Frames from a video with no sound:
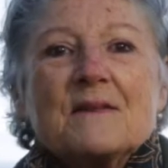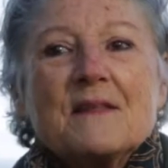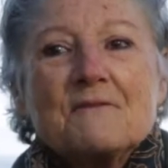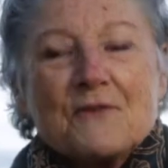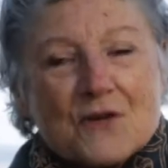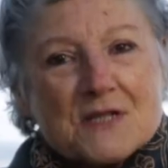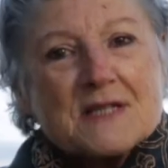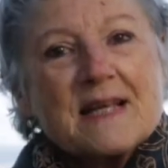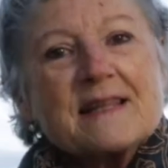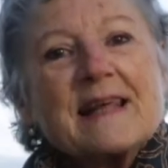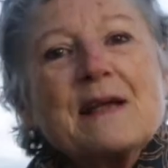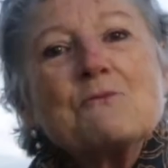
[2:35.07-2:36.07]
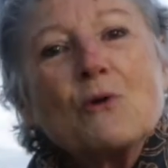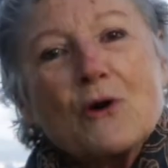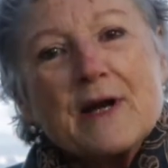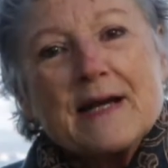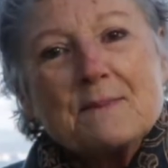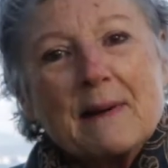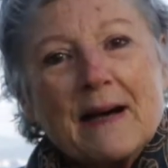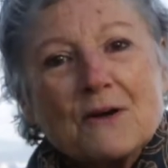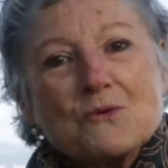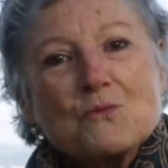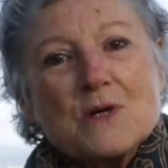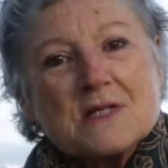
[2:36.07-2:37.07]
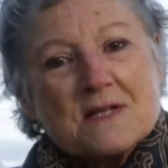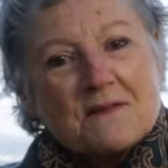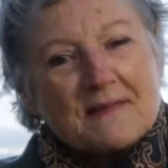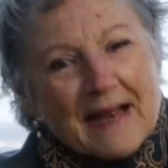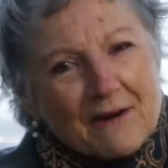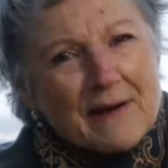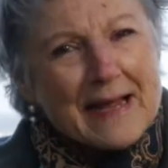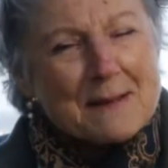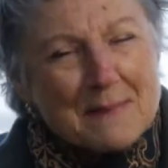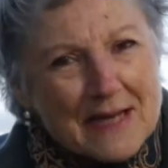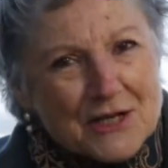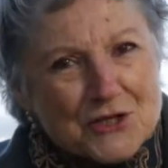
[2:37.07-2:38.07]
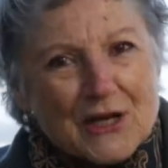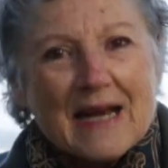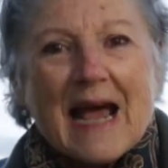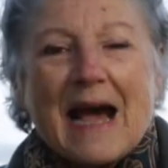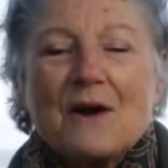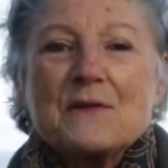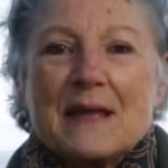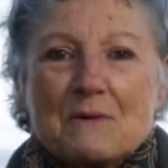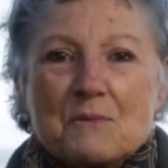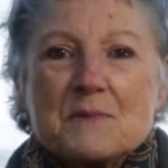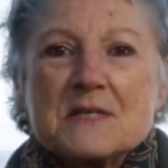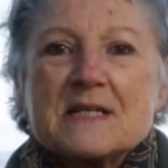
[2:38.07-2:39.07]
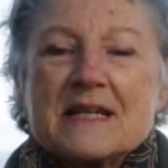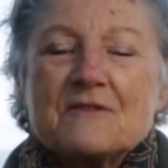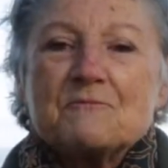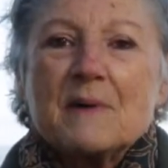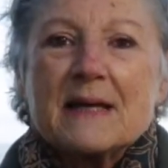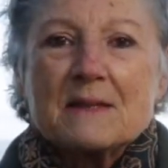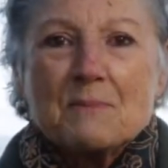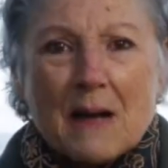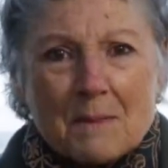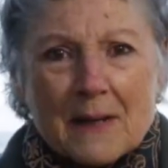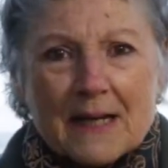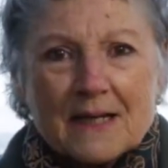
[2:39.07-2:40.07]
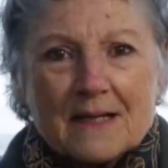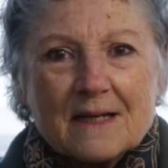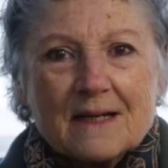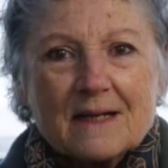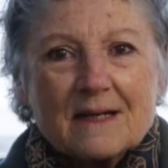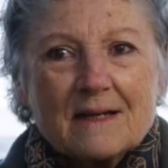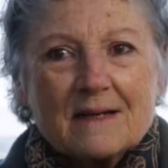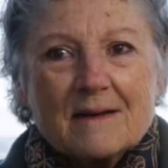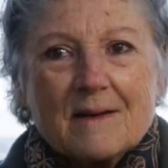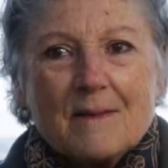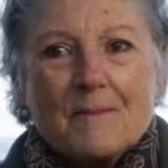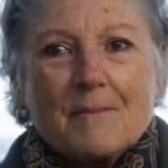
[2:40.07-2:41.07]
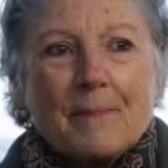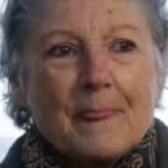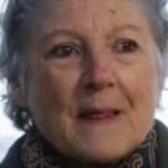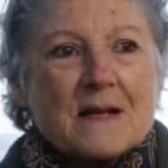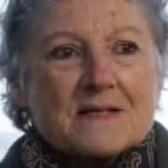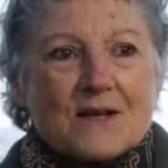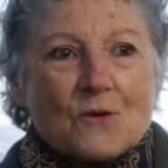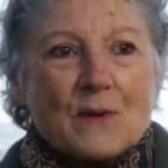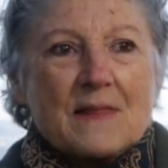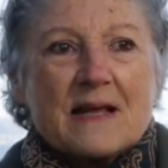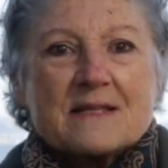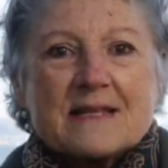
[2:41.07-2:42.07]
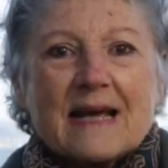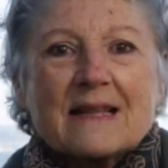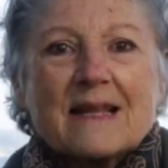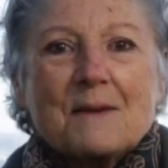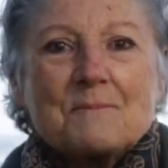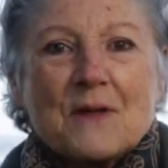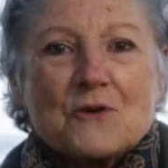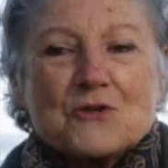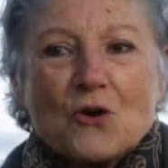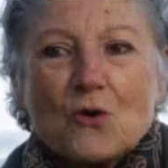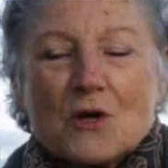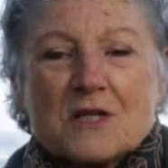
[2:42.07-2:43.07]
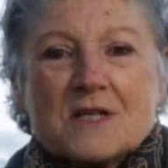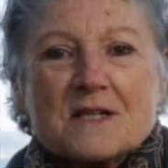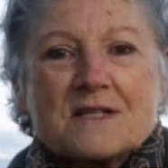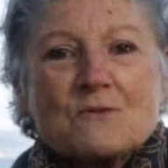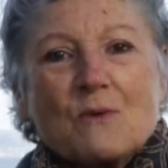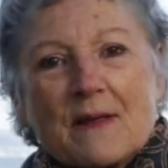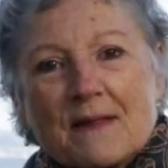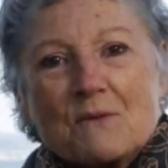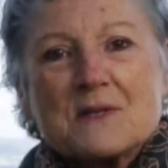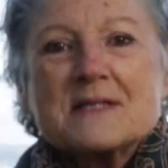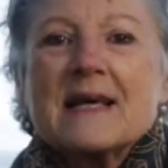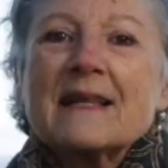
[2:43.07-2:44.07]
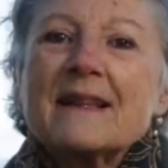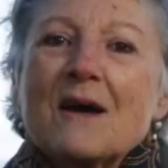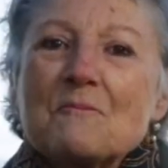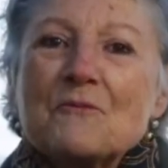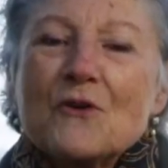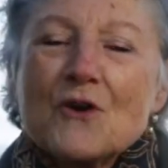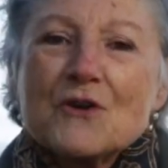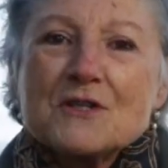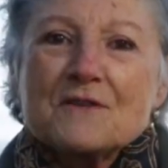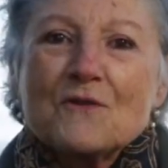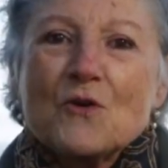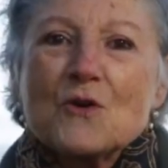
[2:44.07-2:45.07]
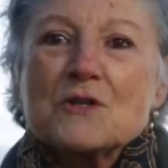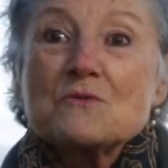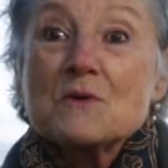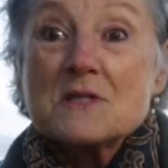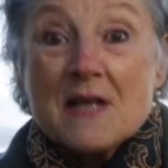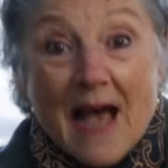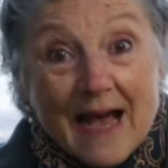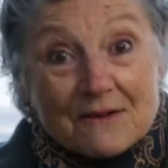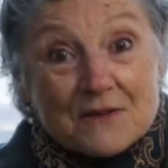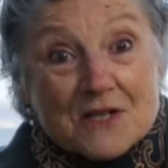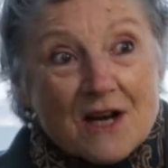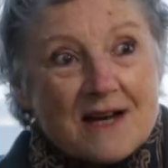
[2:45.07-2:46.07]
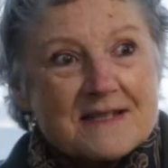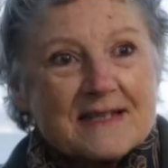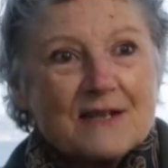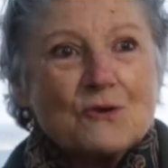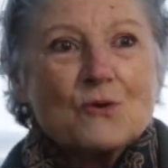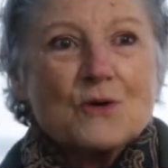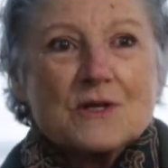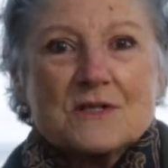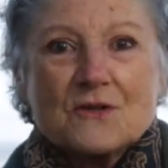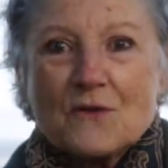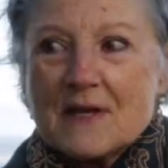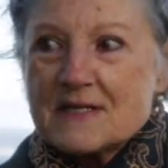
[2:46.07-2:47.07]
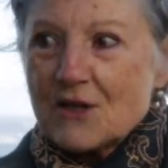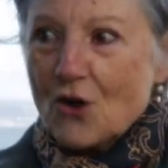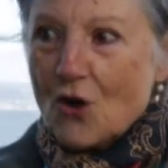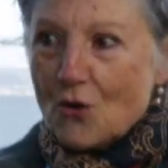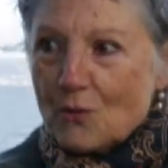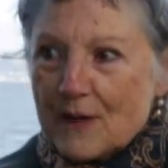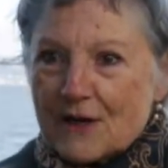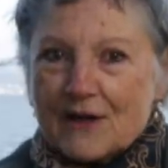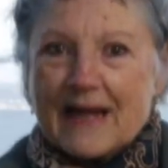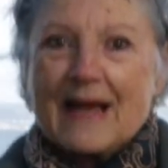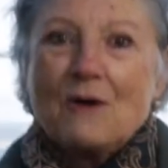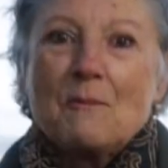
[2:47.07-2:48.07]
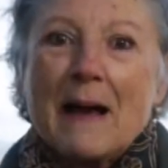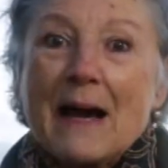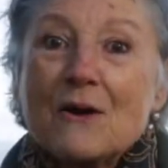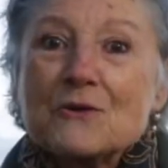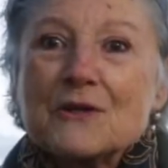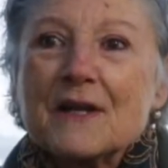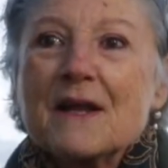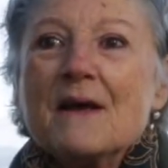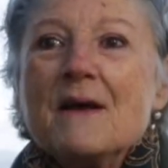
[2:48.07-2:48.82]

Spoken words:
first thing they worried about was their image and how they were perceived by the public. So when they saddled up those horses, the one that was saddled up first, of course, was the advertising horse. So they said, oh, we're going to help out and